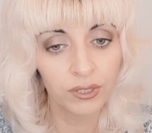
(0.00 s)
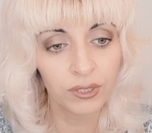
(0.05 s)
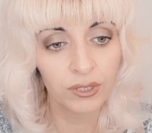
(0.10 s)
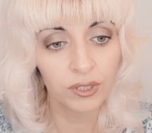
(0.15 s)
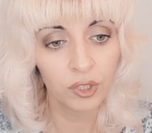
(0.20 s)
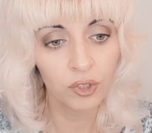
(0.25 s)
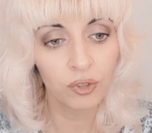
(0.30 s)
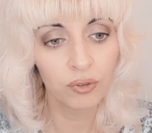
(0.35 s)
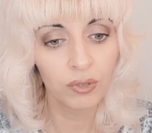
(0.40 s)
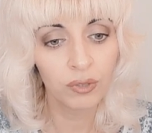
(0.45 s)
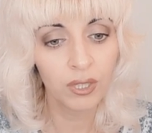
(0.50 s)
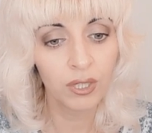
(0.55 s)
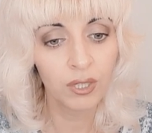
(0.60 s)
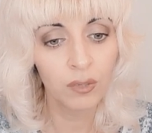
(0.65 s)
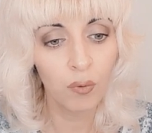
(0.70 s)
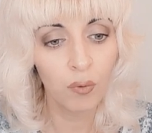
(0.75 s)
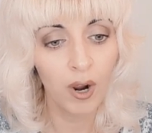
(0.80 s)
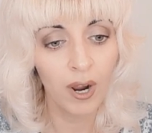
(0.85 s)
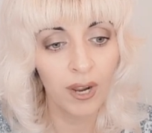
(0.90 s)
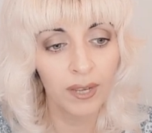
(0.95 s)
It's really
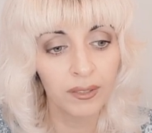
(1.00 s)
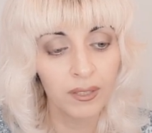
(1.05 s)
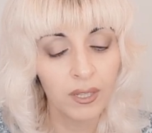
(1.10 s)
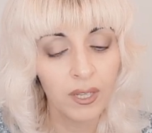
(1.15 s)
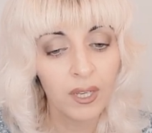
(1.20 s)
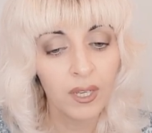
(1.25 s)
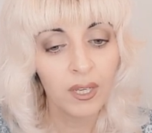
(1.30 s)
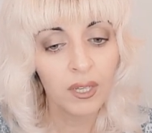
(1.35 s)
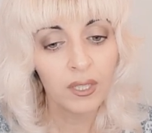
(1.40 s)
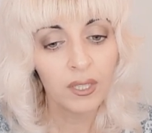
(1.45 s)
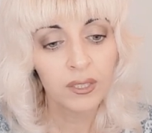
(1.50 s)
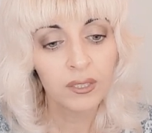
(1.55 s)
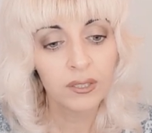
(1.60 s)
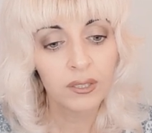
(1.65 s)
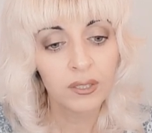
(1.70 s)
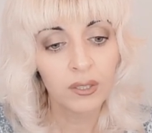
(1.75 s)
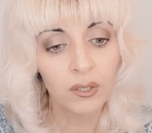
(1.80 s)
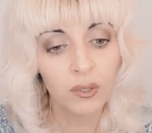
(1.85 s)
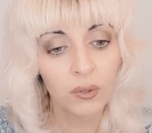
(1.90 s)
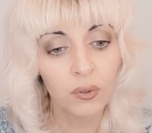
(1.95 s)
quiet.
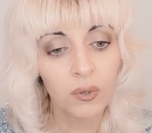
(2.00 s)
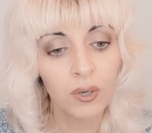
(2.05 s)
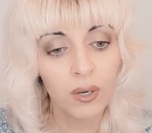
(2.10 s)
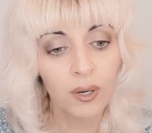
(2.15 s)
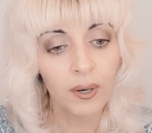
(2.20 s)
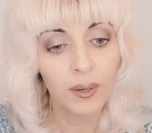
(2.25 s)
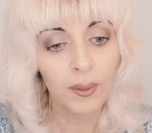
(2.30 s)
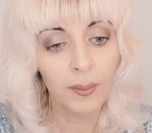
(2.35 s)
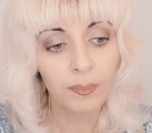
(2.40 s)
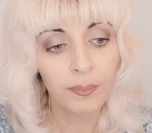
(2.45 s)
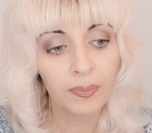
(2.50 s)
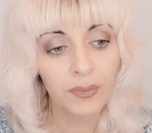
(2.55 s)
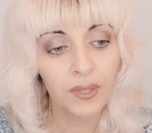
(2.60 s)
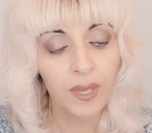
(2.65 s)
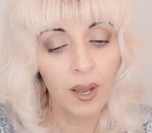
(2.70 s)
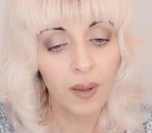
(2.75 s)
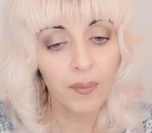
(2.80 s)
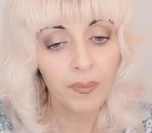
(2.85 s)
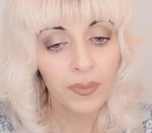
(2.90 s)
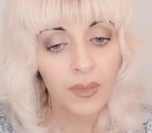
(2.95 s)
So
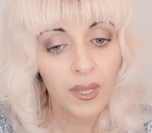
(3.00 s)
yeah.